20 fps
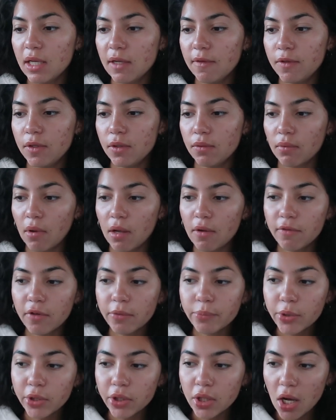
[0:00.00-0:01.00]
if you run
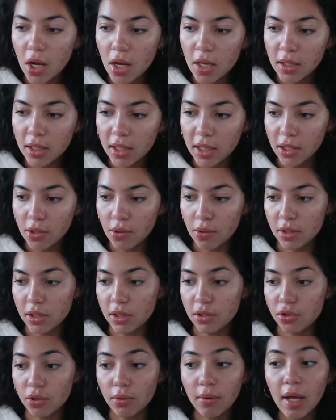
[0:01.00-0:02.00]
from your calling or
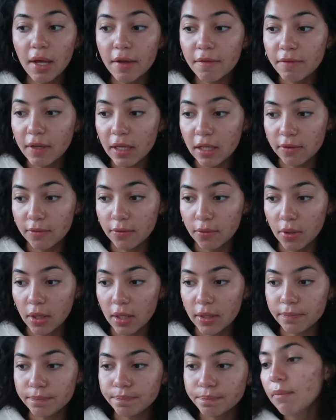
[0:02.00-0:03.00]
you don't have faith for
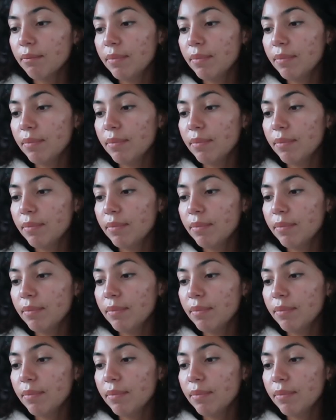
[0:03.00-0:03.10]
it.